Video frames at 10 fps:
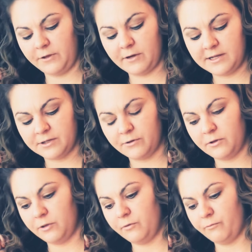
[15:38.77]
you guys
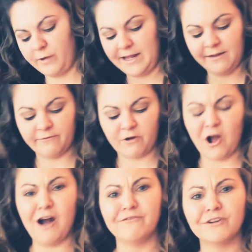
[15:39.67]
are waiting
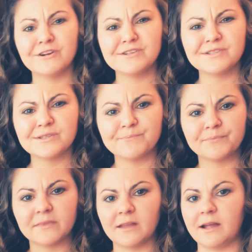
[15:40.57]
for offers,
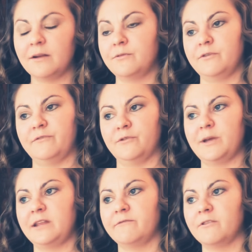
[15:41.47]
I don't know if you're
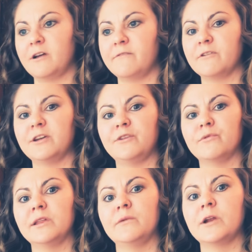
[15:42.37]
waiting for an offer, you
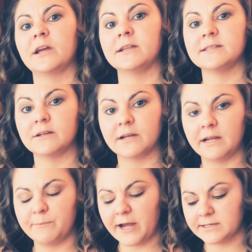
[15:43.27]
really want to consider
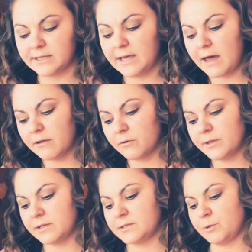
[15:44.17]
getting back together
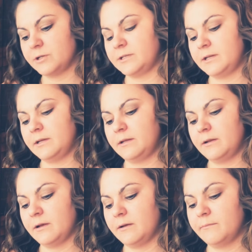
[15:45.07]
with this
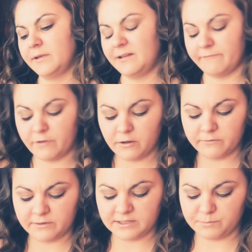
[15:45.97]
person, um, being
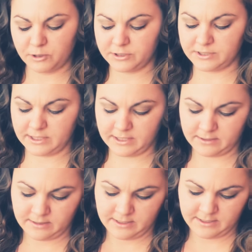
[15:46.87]
involved with this person.